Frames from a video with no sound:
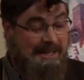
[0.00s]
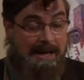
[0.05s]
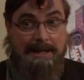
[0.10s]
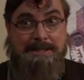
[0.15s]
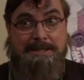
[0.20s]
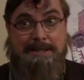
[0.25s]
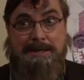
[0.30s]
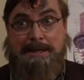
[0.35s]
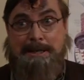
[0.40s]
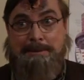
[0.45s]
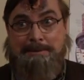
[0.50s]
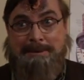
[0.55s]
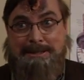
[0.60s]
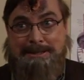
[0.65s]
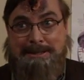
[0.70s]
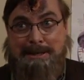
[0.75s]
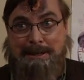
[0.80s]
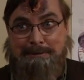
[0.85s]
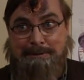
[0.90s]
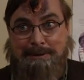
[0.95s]
I screamed
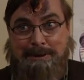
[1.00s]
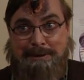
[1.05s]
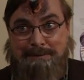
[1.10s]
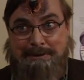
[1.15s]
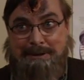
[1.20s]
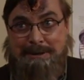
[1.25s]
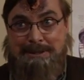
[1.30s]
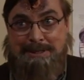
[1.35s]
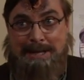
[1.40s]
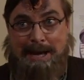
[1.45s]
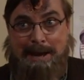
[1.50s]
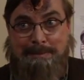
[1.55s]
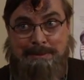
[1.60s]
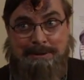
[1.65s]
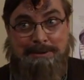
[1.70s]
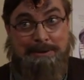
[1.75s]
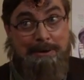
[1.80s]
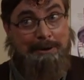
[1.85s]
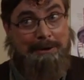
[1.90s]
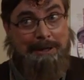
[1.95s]
myself when it first
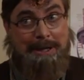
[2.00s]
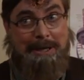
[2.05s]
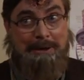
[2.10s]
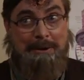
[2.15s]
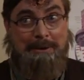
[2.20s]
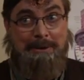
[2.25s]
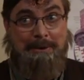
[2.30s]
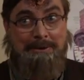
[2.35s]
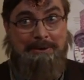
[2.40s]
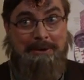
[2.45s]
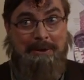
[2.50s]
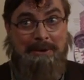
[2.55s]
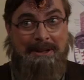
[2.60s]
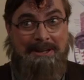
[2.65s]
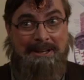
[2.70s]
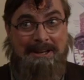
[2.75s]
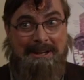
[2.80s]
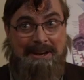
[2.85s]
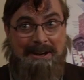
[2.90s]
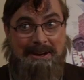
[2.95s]
happened, not like you, not like
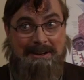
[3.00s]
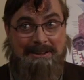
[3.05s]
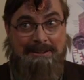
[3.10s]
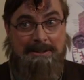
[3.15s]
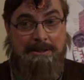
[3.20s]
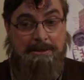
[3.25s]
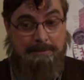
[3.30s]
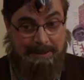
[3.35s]
a girl,